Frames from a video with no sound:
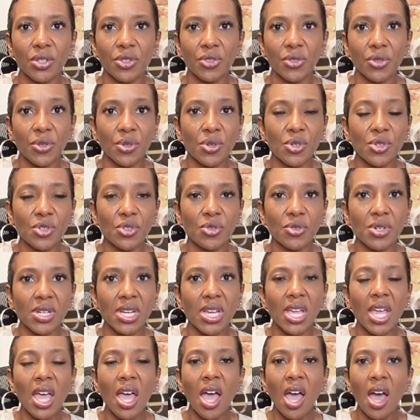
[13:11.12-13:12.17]

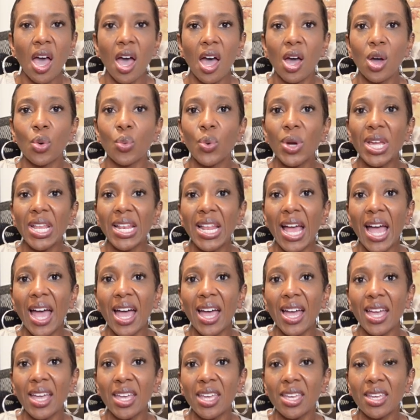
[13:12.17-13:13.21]
surgery. When
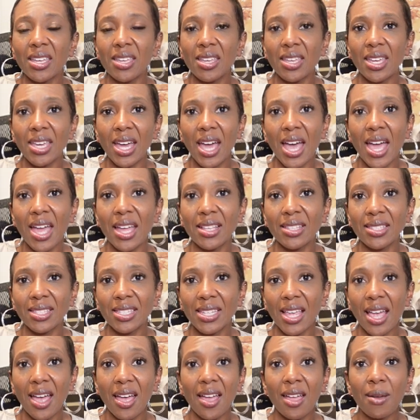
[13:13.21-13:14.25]
I got
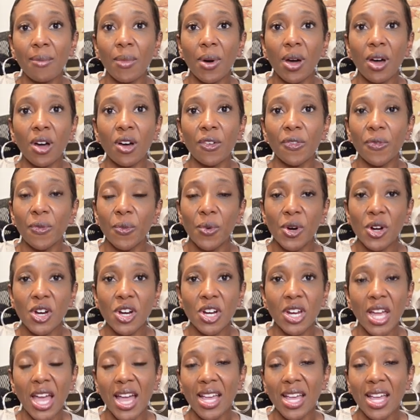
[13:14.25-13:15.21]
time off work,